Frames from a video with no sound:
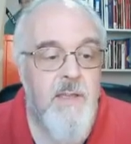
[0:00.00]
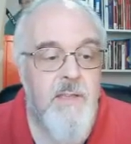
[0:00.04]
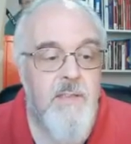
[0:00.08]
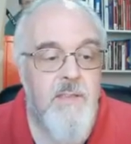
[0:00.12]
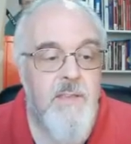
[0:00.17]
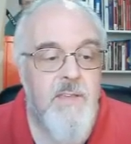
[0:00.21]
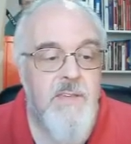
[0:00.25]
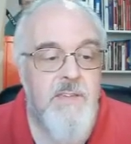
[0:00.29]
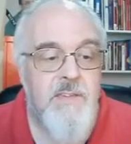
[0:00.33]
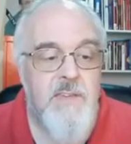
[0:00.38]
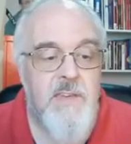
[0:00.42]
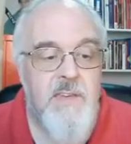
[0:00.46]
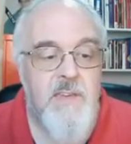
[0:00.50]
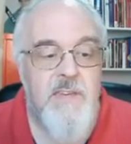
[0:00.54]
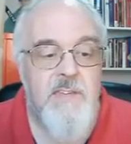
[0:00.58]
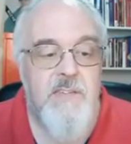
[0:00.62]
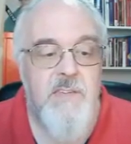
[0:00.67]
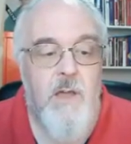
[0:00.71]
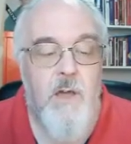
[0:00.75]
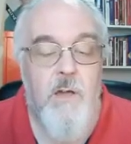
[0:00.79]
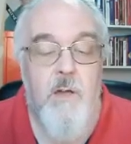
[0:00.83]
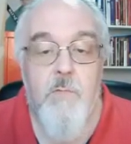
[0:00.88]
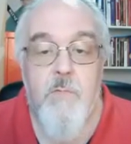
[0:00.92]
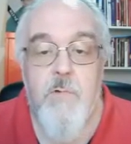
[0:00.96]
This is
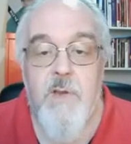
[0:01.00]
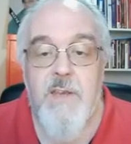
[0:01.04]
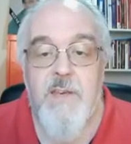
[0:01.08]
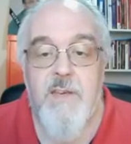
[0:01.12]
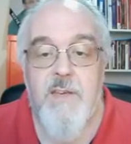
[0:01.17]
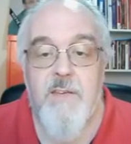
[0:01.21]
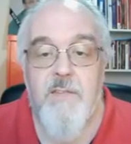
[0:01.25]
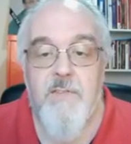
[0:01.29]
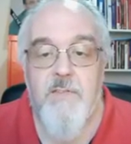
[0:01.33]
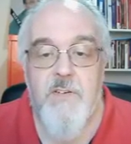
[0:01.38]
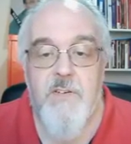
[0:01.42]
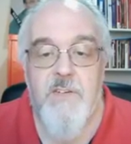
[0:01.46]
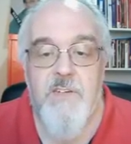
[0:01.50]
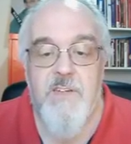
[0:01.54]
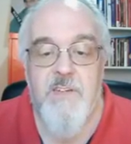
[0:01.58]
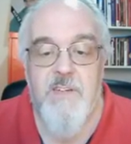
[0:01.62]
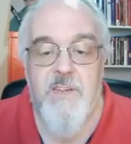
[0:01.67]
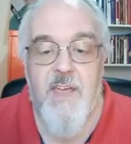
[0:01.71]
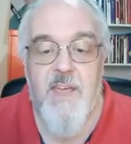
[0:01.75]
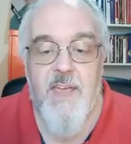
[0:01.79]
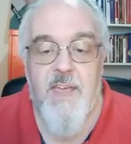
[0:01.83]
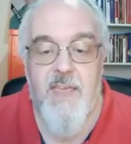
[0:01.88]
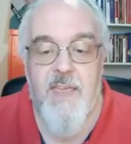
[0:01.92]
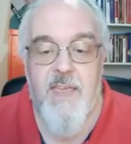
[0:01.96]
our reading for
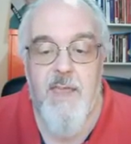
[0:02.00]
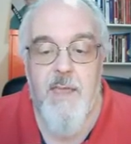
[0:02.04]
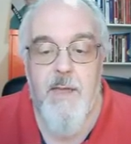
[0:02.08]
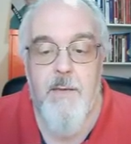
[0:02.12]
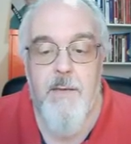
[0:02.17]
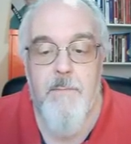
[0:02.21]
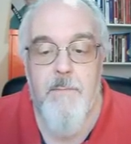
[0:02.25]
today.